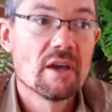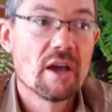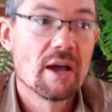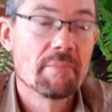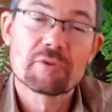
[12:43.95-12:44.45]

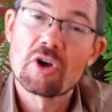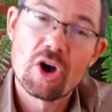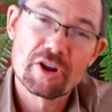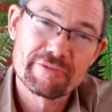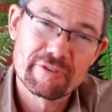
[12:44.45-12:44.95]

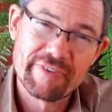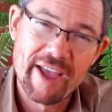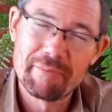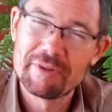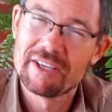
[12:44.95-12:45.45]
conifer
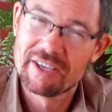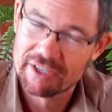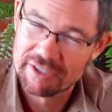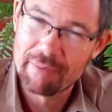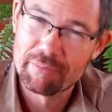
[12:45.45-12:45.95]
family
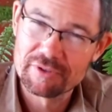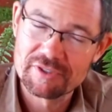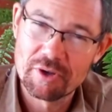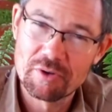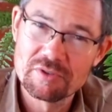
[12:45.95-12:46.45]
in temperate
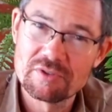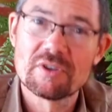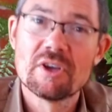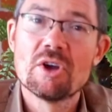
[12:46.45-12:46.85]
zones,